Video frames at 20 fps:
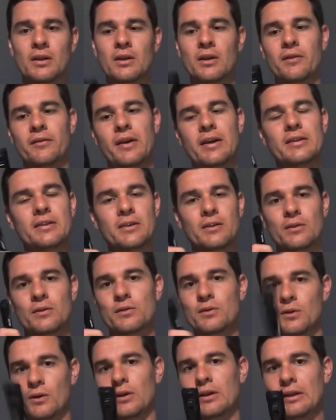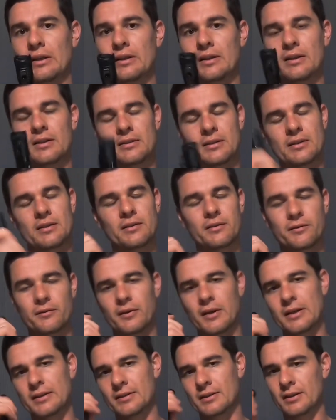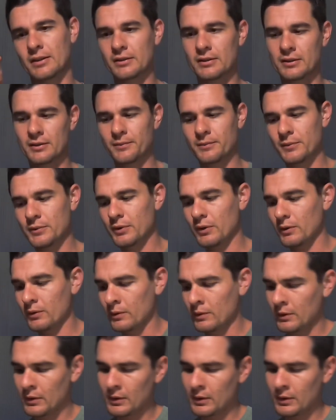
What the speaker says: of actually controlling this flashlight. So